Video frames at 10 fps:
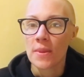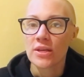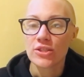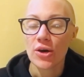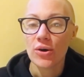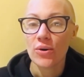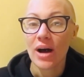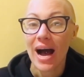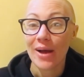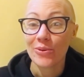So
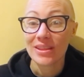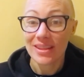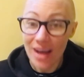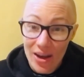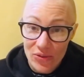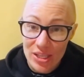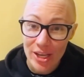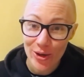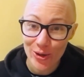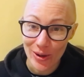I would love to
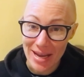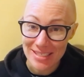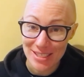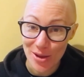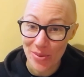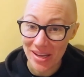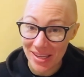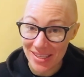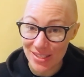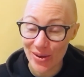hear your guys'
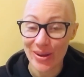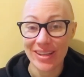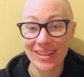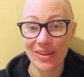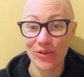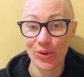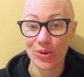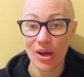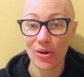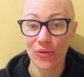opinions on living
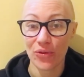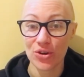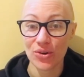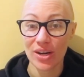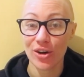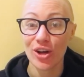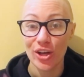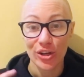without a refrigerator.